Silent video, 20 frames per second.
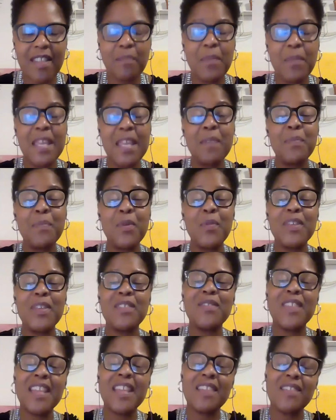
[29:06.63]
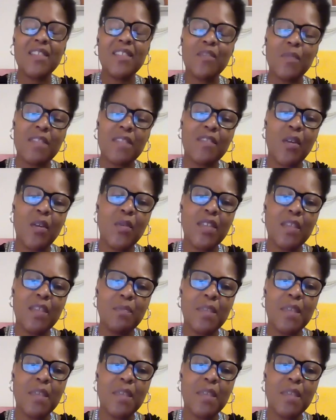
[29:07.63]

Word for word: And people, when you think of the Smithsonian,